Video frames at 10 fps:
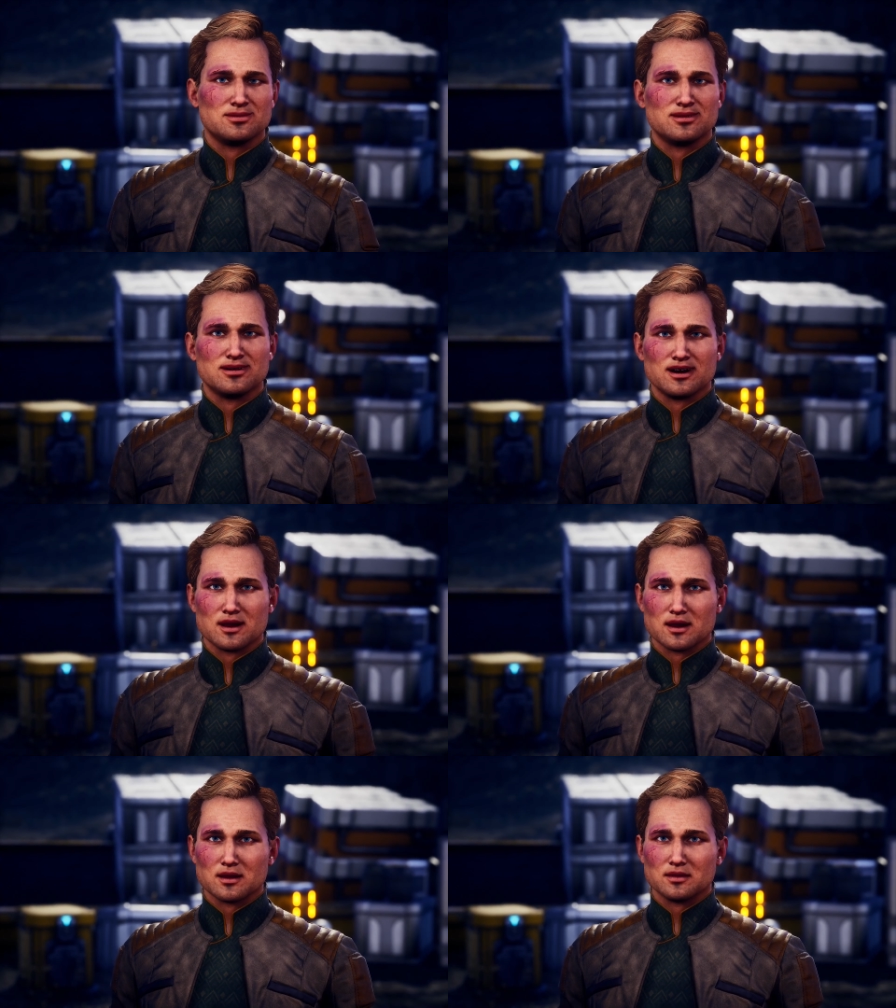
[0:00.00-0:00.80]

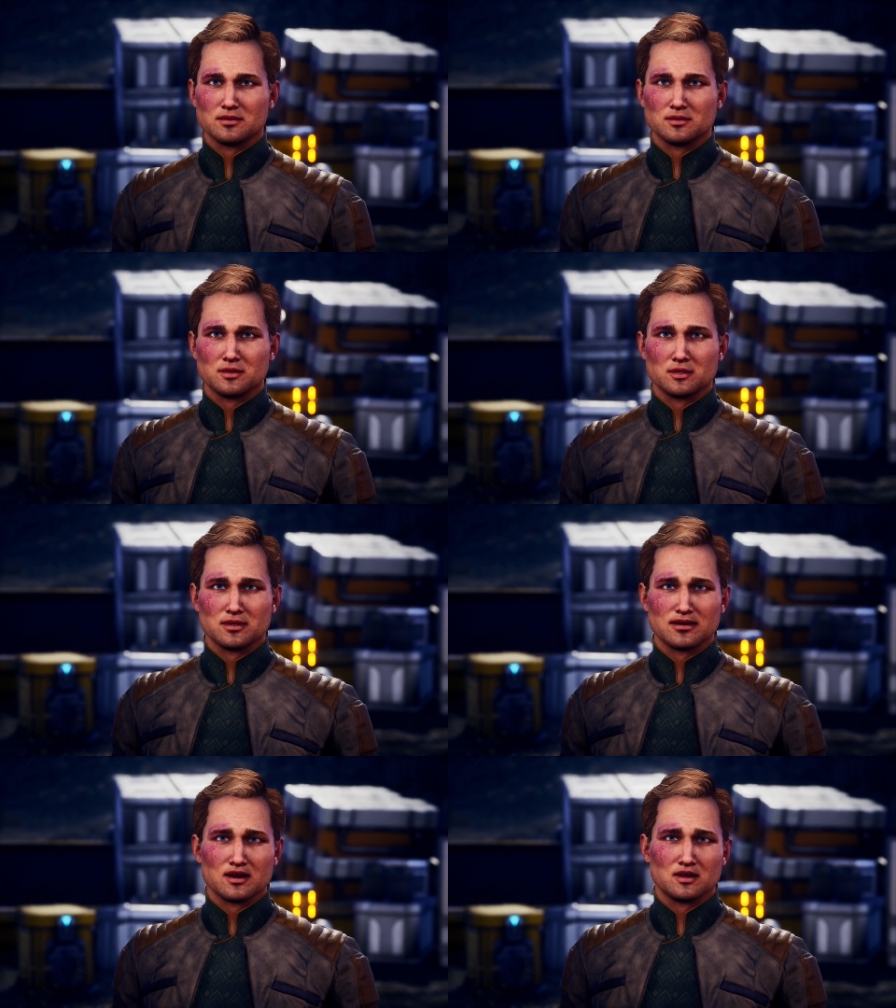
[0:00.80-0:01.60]
Then,
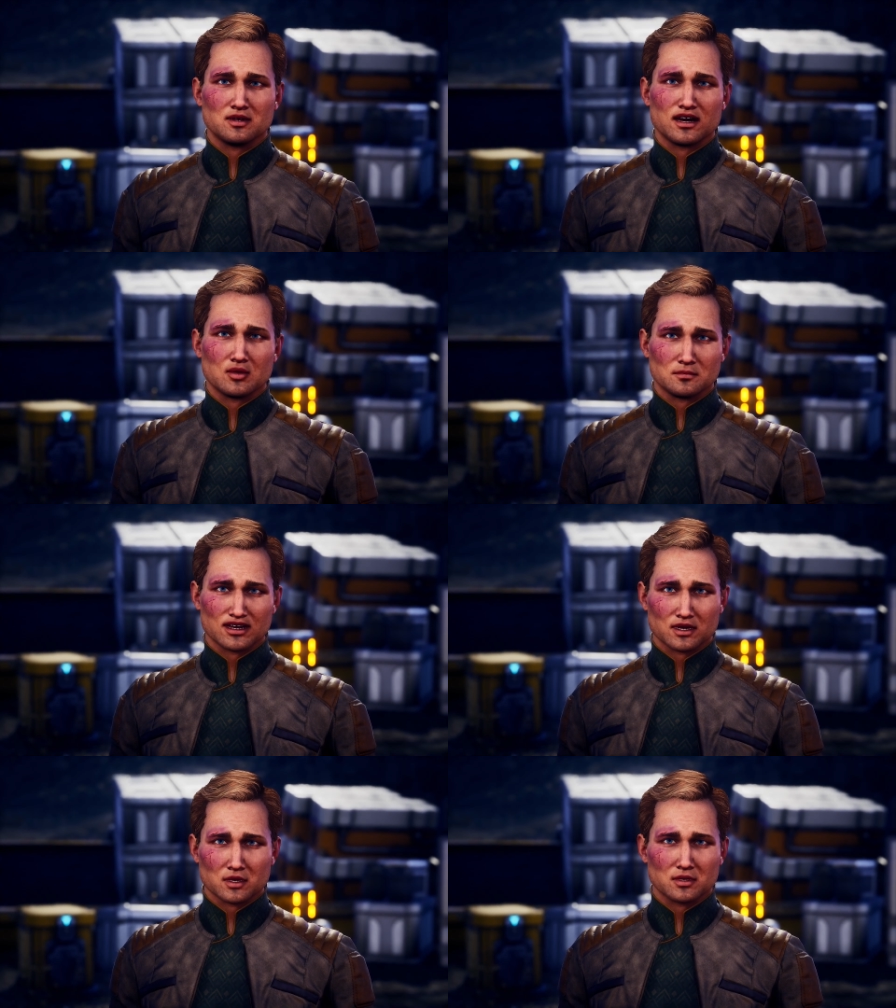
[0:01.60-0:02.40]
to the
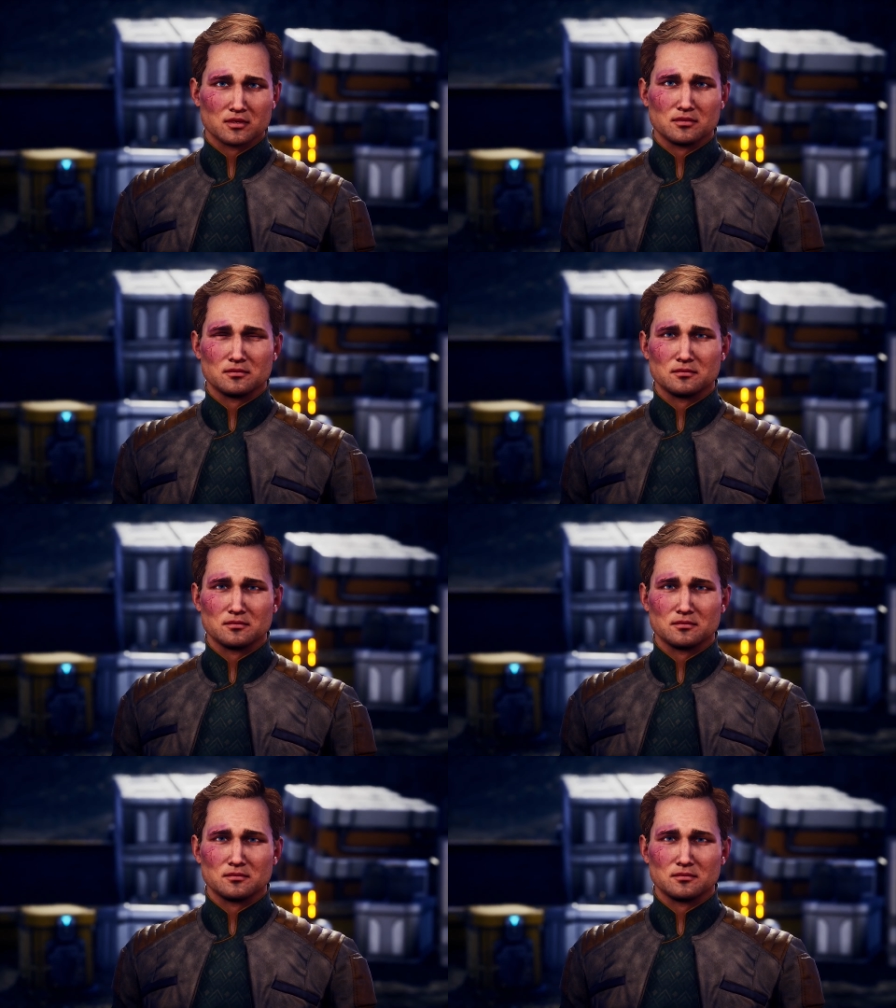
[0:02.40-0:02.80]
groundbreaker.